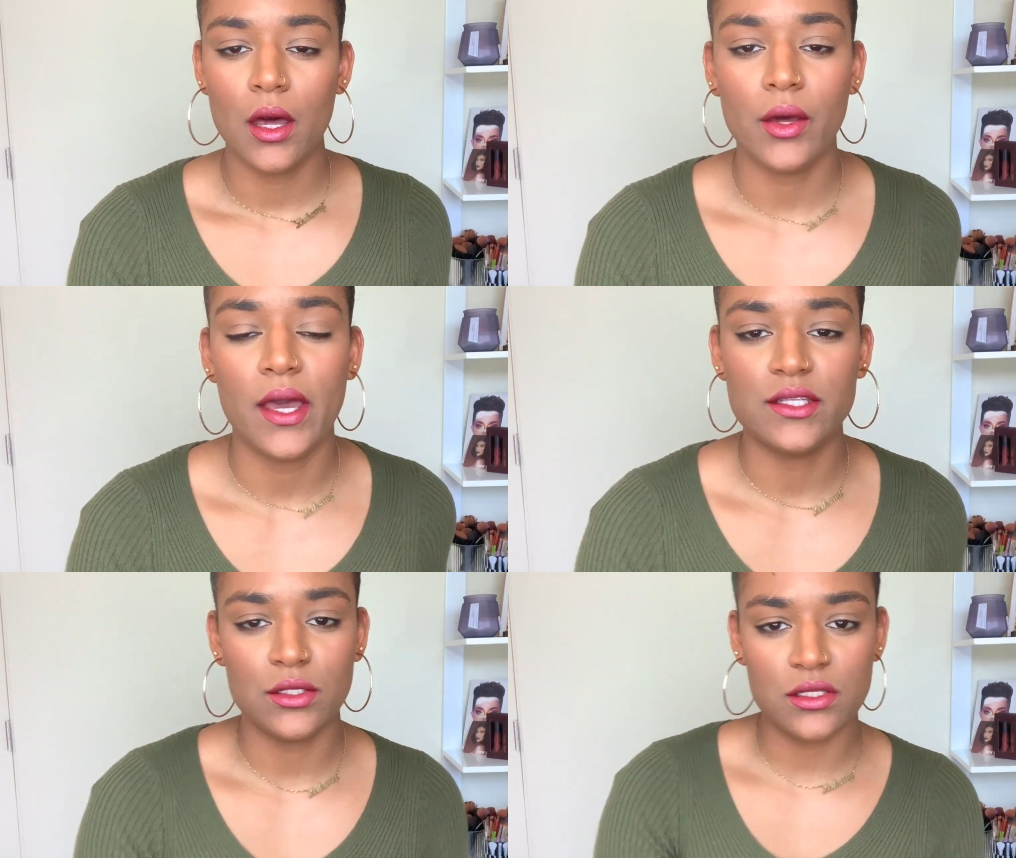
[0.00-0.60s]

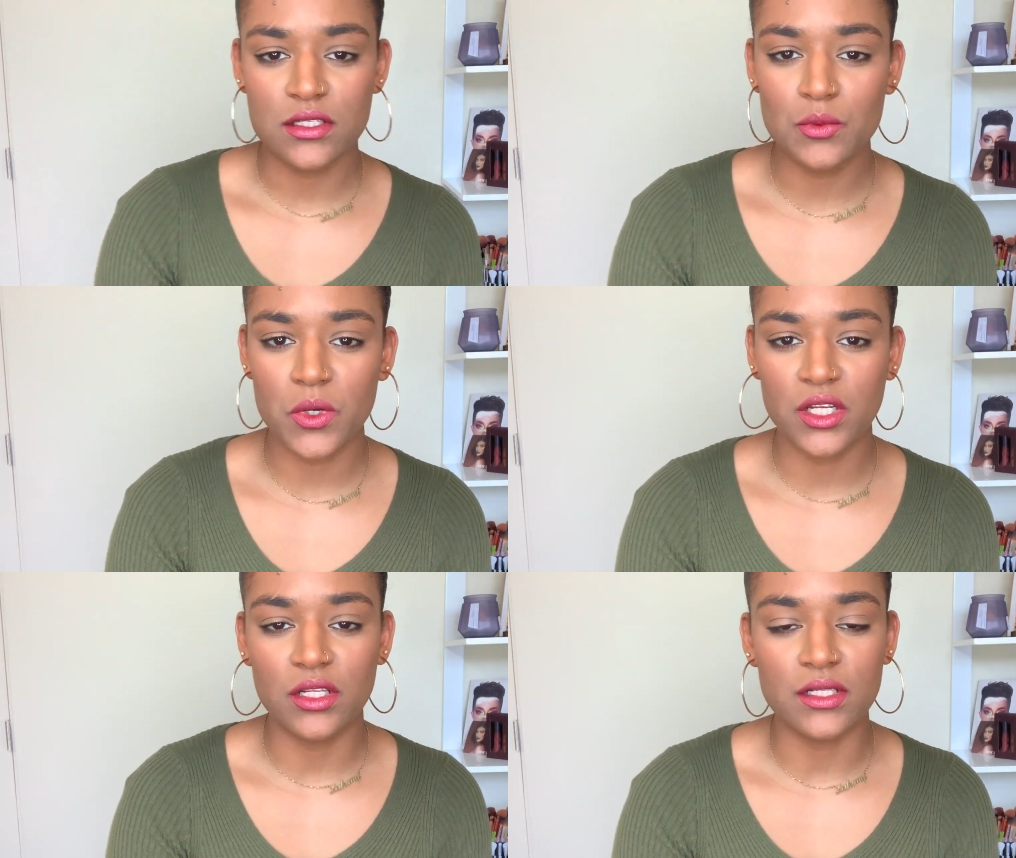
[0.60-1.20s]
Okay, so this is
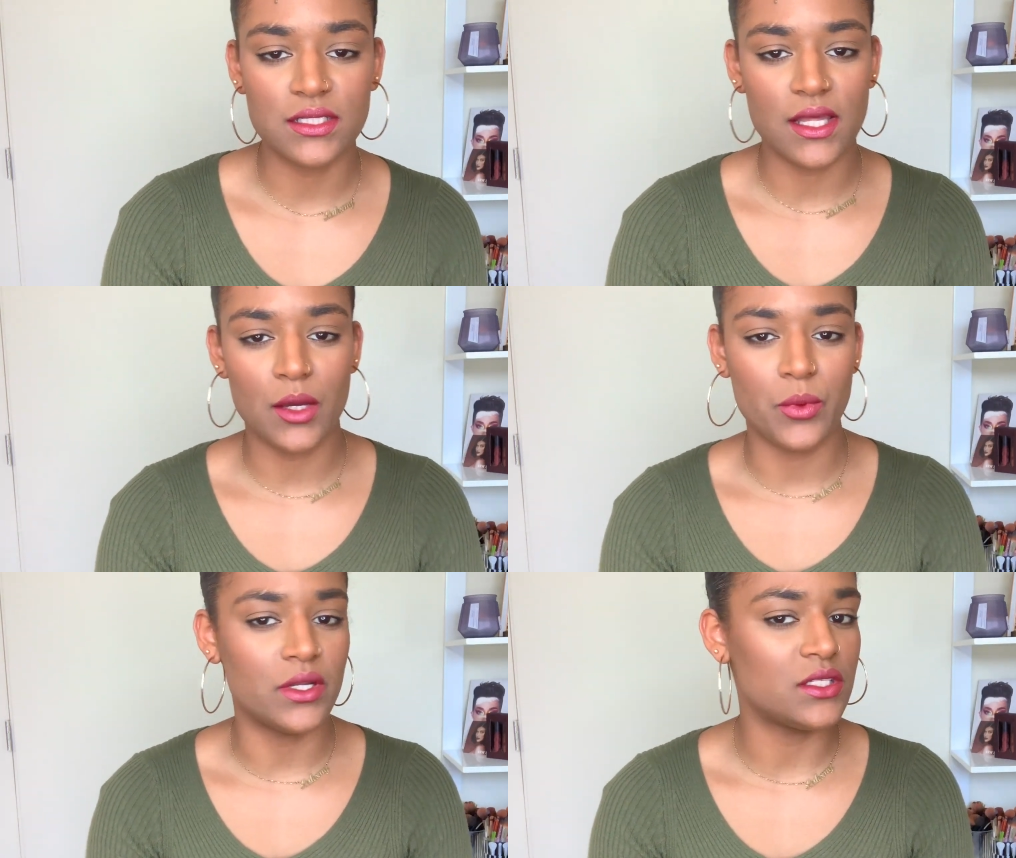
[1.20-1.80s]
what it looks
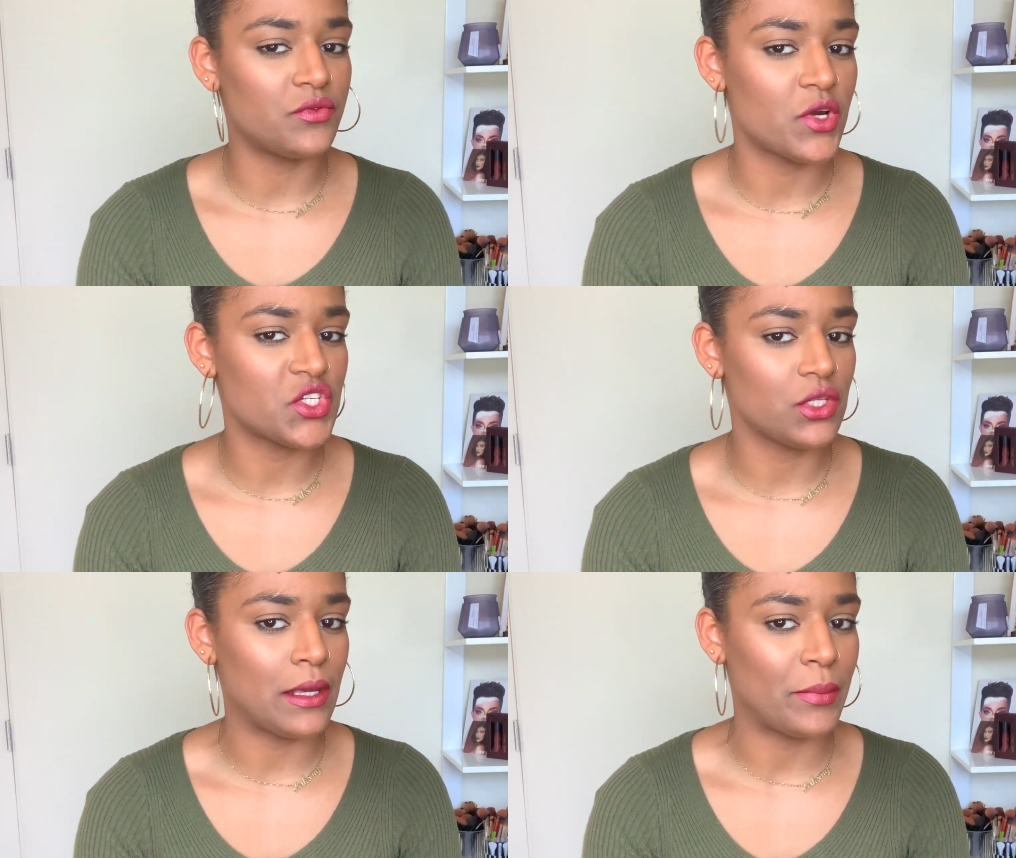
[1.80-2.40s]
like when it's
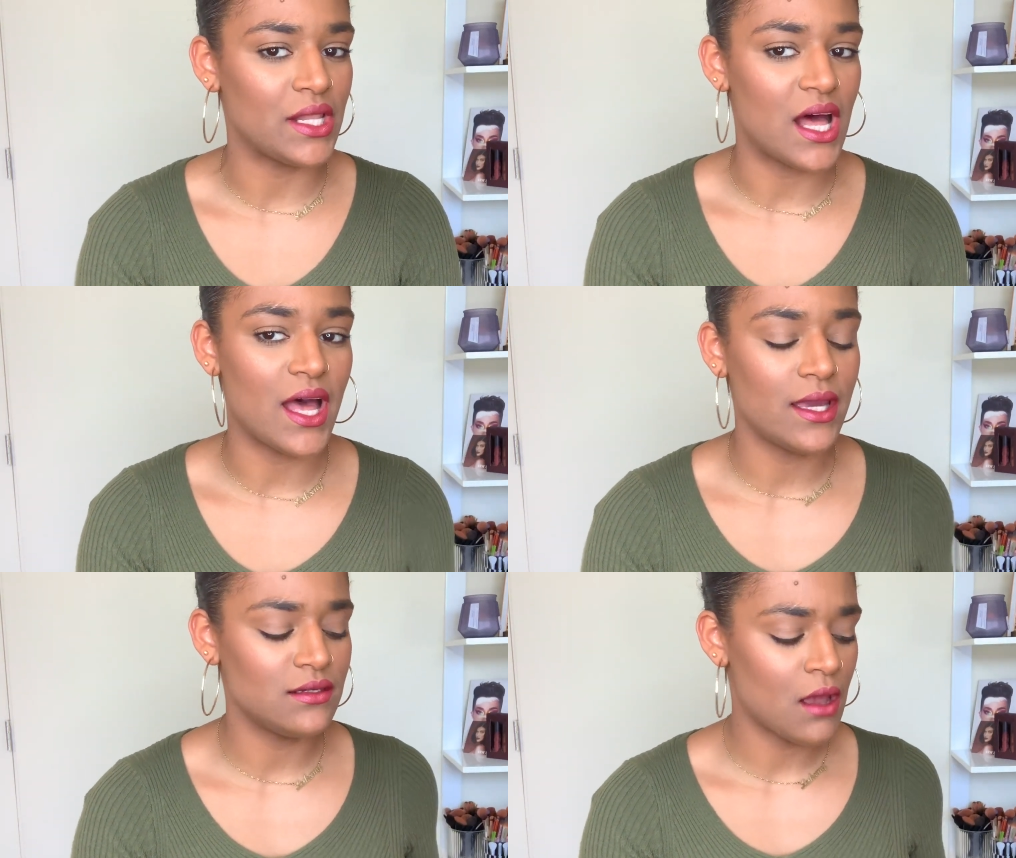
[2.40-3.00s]
freshly
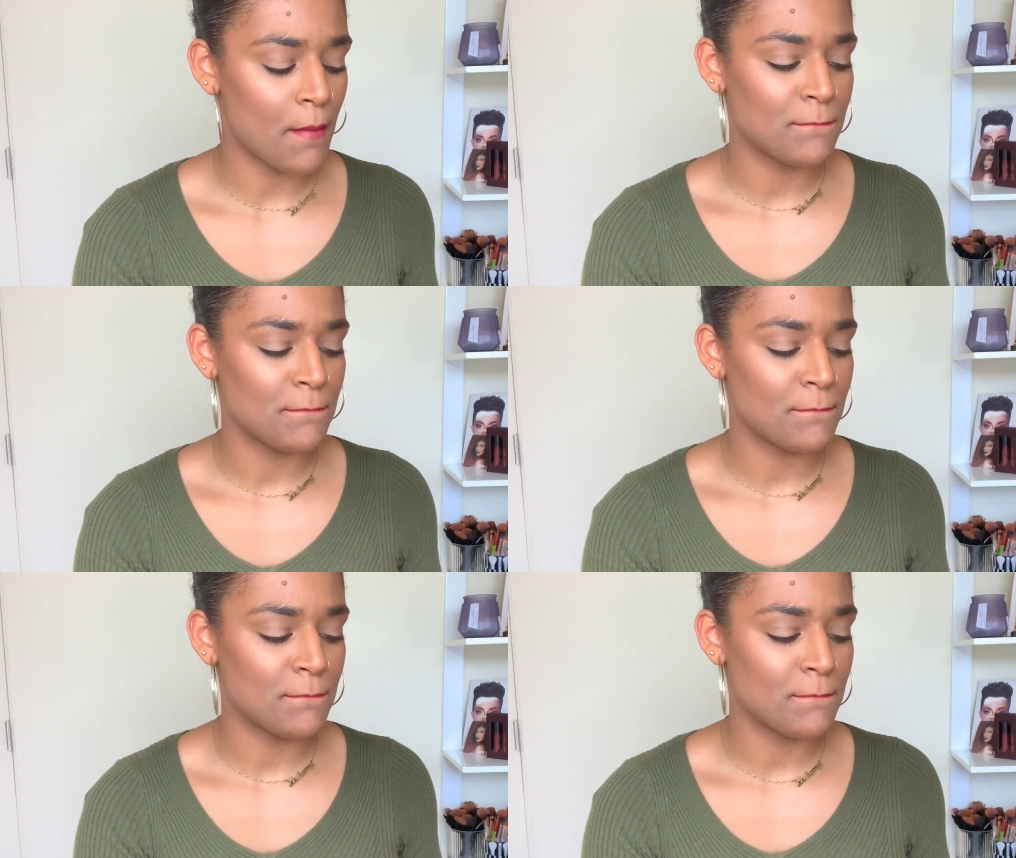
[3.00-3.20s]
applied.